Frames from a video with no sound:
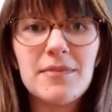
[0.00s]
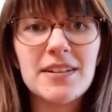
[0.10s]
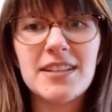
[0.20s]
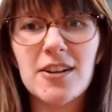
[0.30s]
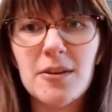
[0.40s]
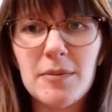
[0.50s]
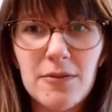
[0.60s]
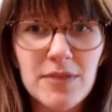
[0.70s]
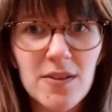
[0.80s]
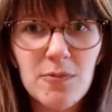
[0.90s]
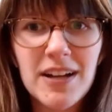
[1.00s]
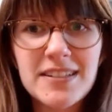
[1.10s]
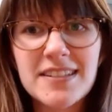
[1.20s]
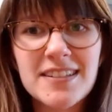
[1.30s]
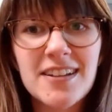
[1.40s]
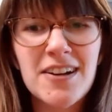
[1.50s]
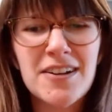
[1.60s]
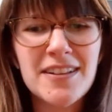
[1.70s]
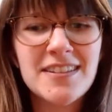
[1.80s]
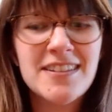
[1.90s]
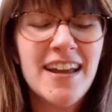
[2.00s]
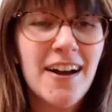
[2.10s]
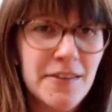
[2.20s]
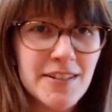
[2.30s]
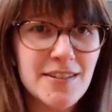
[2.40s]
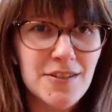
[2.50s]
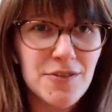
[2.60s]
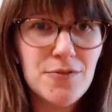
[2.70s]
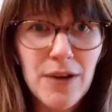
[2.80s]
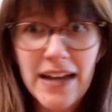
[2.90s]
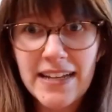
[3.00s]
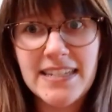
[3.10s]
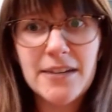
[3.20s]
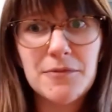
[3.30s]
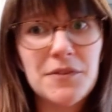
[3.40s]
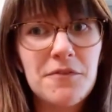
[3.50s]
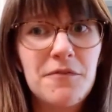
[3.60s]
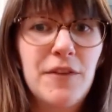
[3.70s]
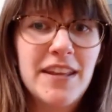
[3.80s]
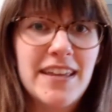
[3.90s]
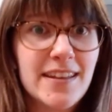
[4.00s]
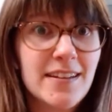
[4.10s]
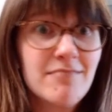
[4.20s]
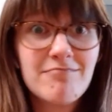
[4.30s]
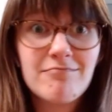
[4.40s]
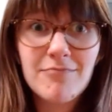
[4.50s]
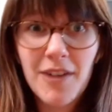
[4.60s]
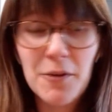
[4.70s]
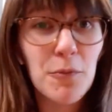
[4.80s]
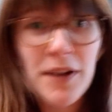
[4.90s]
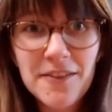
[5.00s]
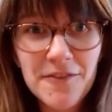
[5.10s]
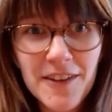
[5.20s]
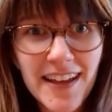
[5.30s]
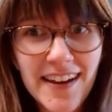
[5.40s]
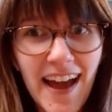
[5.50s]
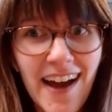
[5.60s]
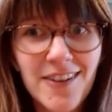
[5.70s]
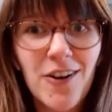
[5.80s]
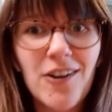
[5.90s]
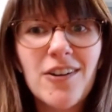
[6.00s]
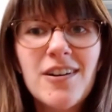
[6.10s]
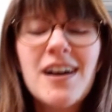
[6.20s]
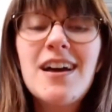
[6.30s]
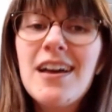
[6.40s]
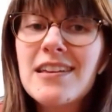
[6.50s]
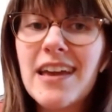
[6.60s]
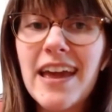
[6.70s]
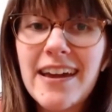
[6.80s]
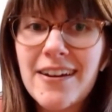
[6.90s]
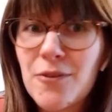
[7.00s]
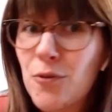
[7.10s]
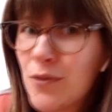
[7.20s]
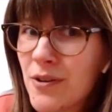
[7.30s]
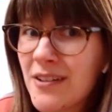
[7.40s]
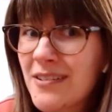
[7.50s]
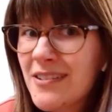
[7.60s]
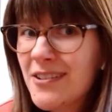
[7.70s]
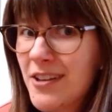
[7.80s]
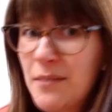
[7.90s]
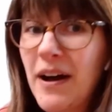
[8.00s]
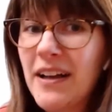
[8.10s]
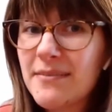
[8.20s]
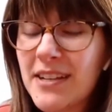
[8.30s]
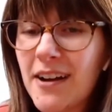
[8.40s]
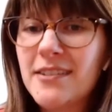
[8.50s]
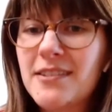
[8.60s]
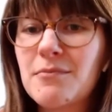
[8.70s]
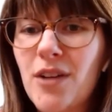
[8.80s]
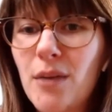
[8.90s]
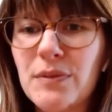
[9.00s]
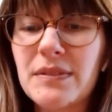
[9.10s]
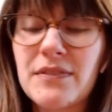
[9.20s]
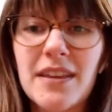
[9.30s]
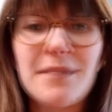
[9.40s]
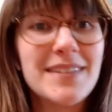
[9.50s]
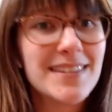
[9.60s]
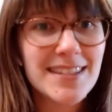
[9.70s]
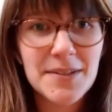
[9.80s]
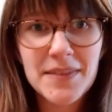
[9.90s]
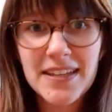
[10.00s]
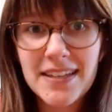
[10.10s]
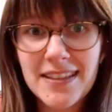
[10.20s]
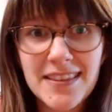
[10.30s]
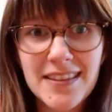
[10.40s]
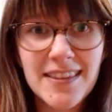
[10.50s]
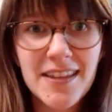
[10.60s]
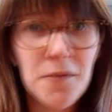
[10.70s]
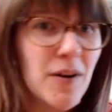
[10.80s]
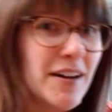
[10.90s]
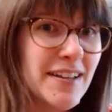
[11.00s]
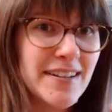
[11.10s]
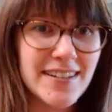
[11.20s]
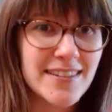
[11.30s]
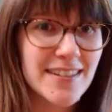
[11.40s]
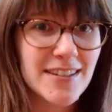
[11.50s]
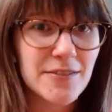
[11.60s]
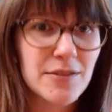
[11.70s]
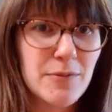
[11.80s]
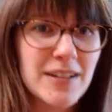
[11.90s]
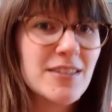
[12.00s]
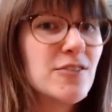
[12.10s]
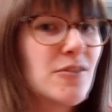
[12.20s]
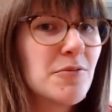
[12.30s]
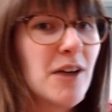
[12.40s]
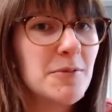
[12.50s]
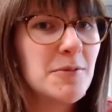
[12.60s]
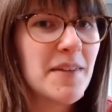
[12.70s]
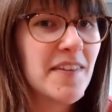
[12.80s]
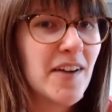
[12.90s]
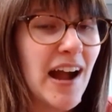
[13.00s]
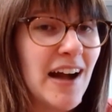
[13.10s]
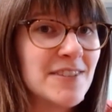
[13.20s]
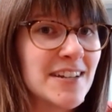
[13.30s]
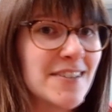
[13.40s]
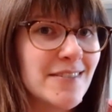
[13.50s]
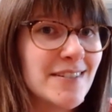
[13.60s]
Let's hear about what their processes are. Let's see how this new idea would fit in. Would it fit in at all? Or could it possibly cause some problems for them? Is this something that they want? Is this a response to a problem that they're having?